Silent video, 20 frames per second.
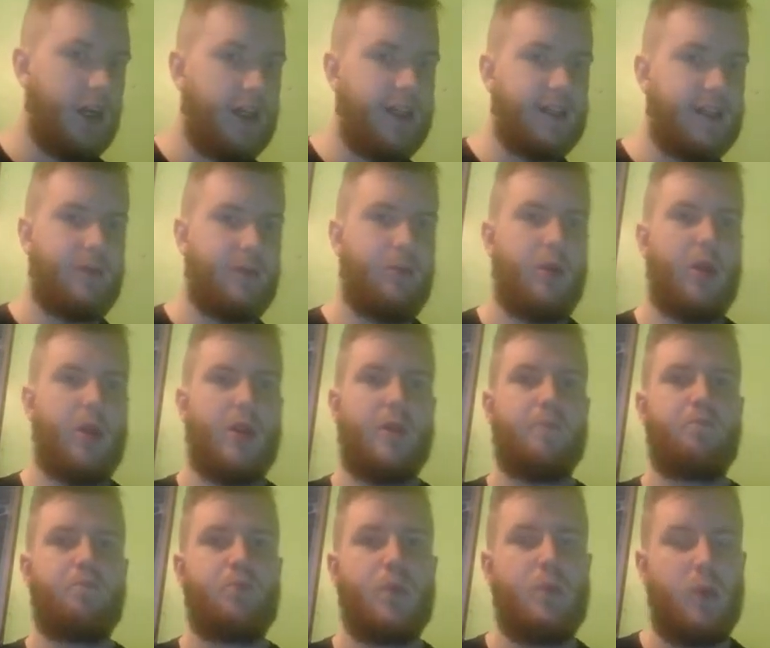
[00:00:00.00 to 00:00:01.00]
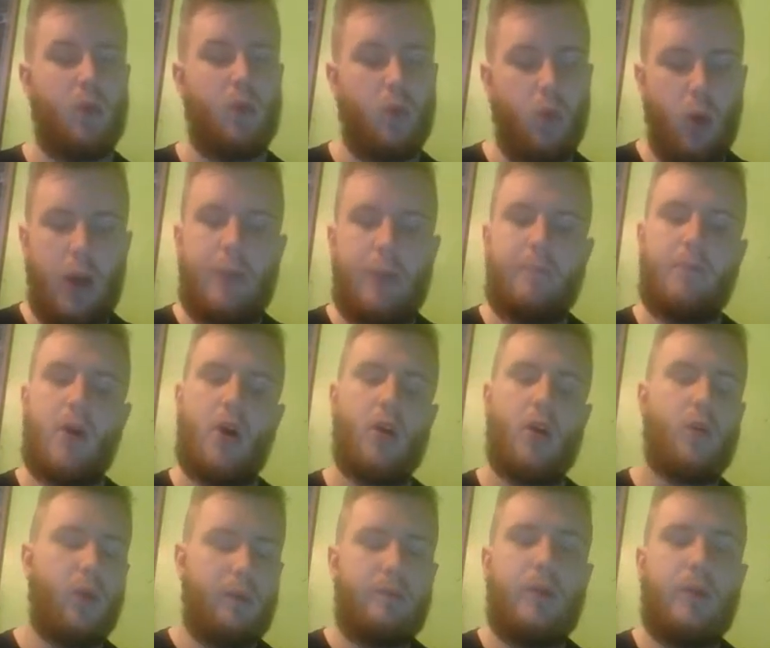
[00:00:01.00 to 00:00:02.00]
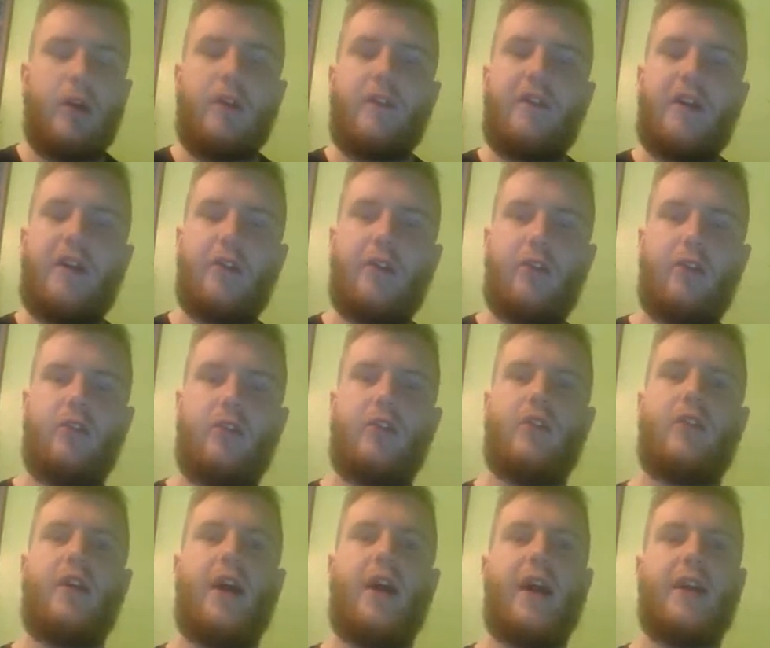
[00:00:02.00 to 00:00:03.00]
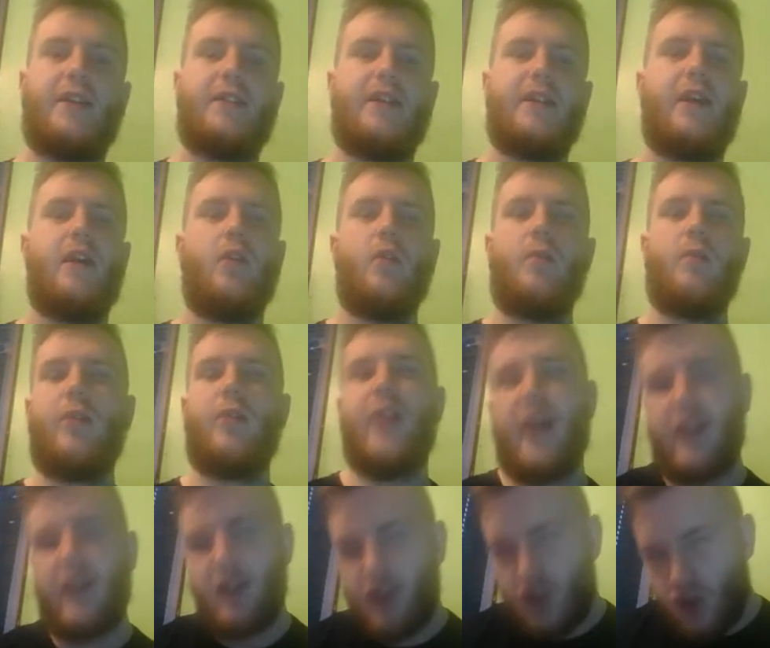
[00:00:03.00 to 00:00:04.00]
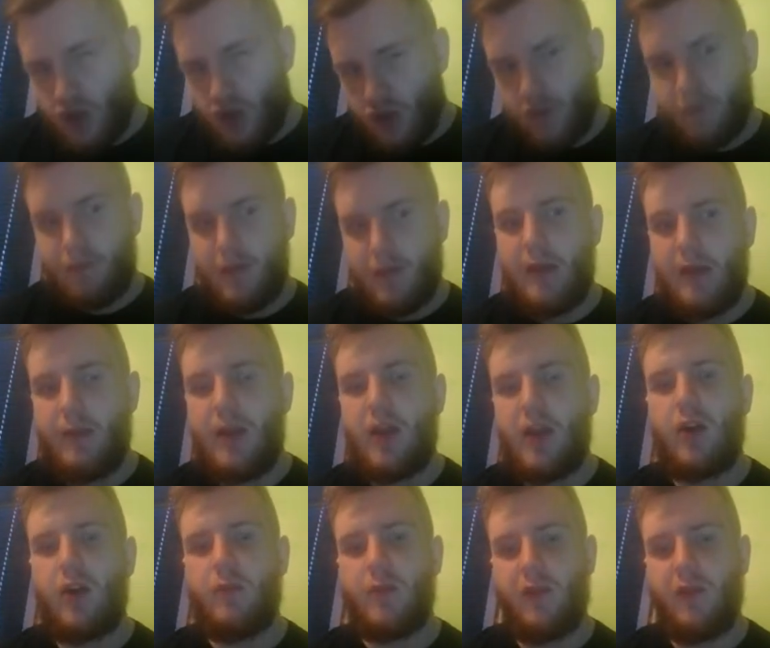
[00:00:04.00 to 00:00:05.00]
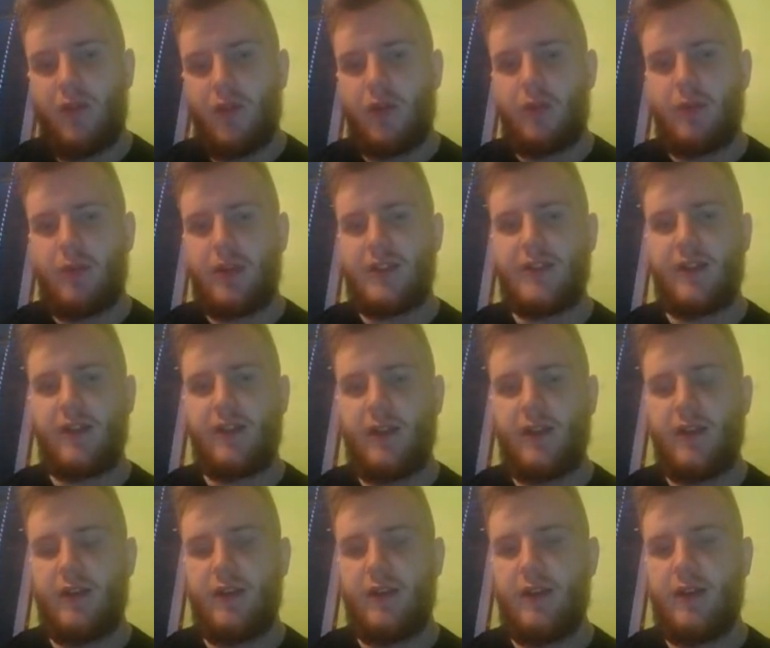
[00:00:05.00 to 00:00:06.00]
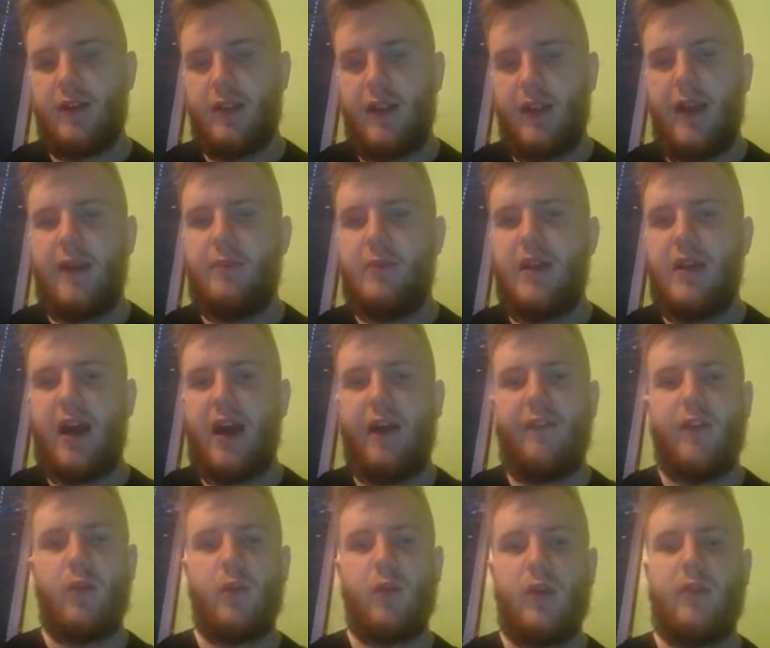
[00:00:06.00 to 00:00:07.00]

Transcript: disappearing. But one Mon fell through the cracks. One Mon that I think should have maybe gone before, because I think letting me have it with